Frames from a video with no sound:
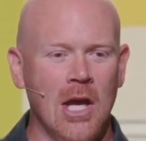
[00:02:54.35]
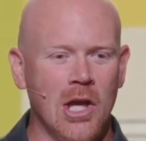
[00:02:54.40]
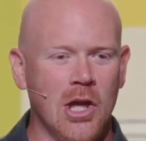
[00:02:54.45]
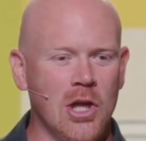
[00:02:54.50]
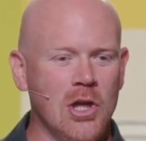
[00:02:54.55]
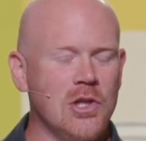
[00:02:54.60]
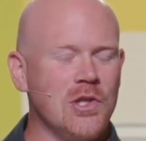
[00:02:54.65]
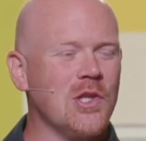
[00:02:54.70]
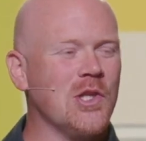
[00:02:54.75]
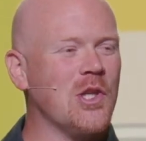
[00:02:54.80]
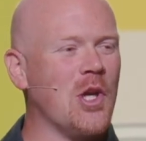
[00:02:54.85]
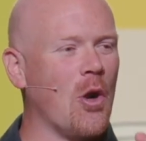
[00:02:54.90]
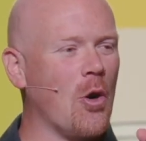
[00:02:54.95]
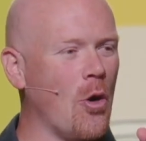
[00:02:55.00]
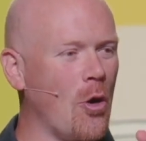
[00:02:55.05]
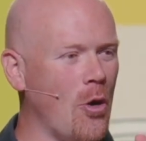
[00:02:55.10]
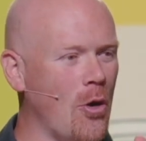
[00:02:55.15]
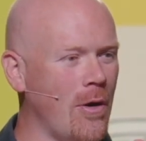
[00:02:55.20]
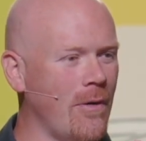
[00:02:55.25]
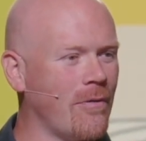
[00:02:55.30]

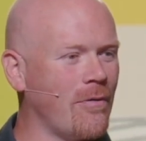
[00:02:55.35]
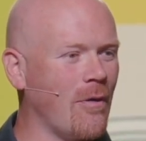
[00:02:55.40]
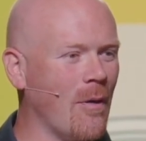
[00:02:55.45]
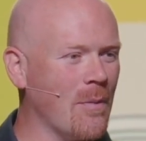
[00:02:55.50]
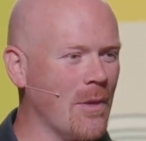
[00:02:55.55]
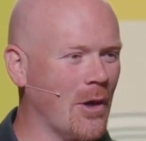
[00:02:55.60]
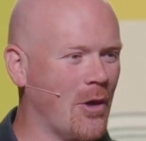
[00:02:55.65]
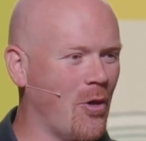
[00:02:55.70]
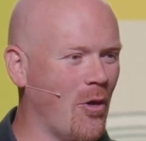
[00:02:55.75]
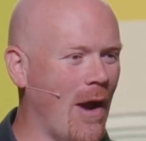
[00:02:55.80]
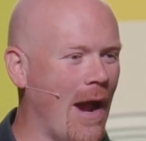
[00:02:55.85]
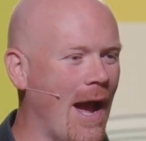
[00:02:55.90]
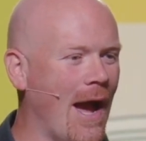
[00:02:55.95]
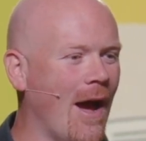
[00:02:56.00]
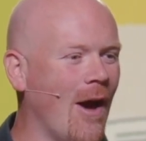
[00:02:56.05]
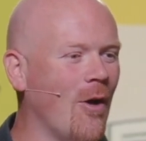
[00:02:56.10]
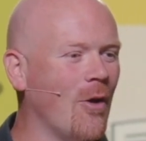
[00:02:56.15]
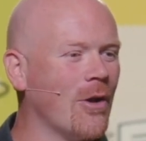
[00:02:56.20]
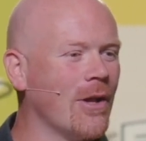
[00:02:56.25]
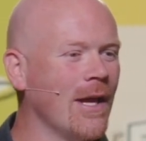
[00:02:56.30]
concern from the
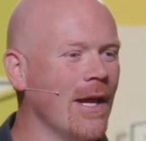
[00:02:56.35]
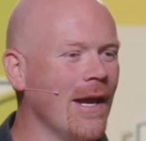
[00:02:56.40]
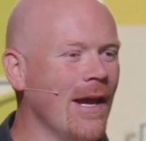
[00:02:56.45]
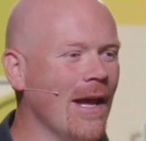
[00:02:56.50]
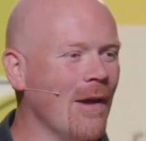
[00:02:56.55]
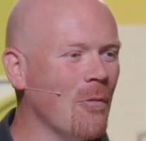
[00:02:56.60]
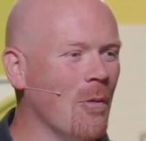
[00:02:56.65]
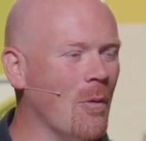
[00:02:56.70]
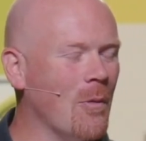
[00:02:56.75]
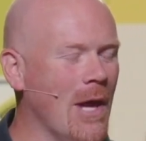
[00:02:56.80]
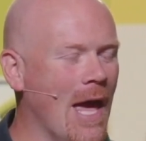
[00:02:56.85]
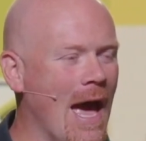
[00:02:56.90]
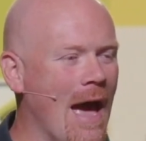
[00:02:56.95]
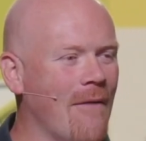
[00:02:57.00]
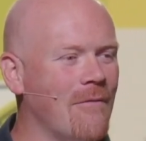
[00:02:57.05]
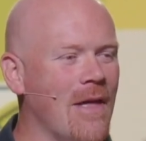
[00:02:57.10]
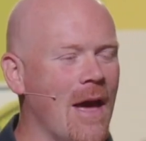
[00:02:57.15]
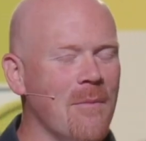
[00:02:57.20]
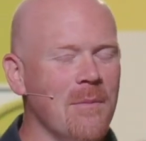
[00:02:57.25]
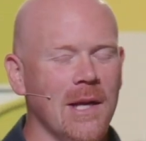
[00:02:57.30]
crowd when we
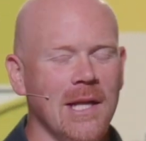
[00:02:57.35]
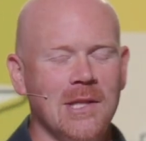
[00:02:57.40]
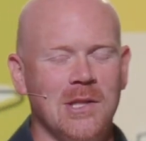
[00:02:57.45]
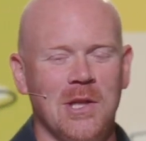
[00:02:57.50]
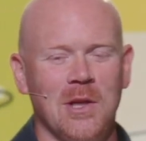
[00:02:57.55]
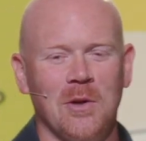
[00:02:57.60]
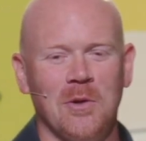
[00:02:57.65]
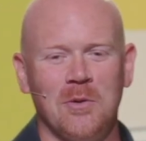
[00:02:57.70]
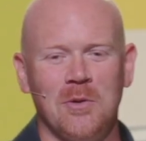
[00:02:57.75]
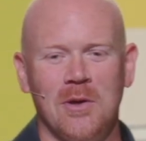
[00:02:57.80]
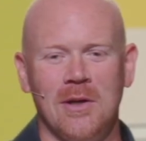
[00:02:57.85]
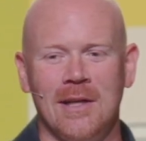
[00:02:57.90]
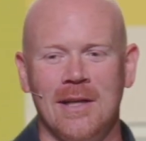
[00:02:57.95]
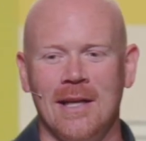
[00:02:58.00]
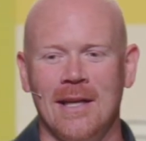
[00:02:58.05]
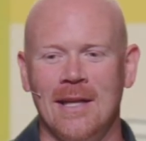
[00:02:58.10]
have that many children.